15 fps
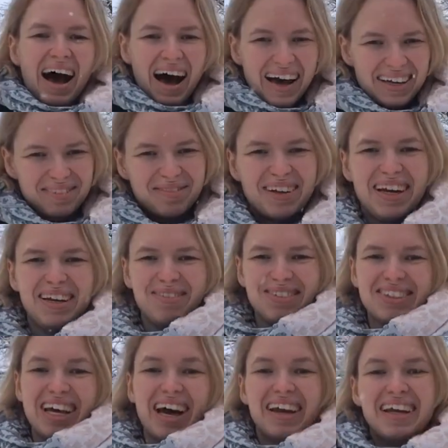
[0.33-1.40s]
Hi, my name
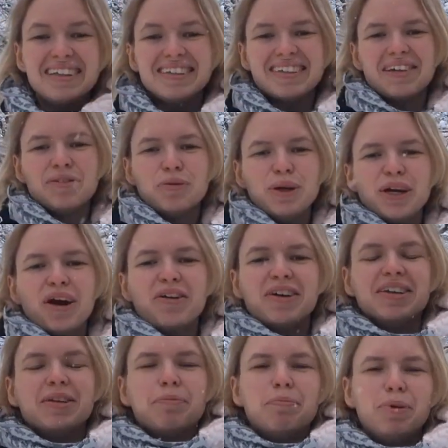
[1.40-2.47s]
is Anett and we are
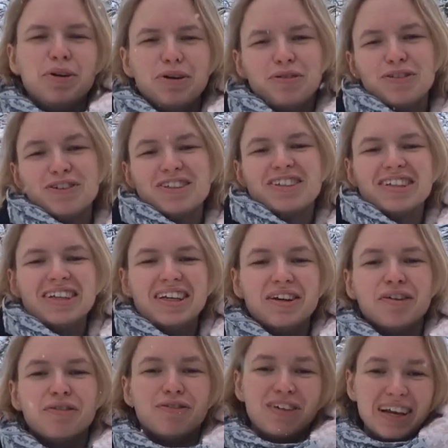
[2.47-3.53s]
in the beautiful city
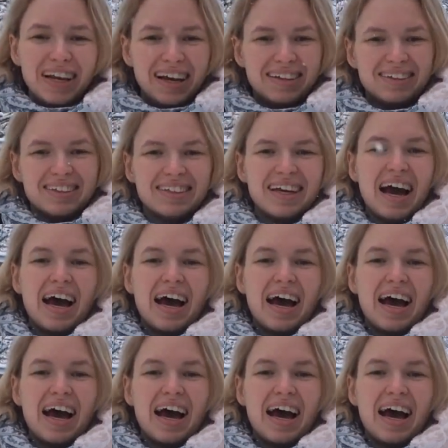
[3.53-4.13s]
of Viljandi,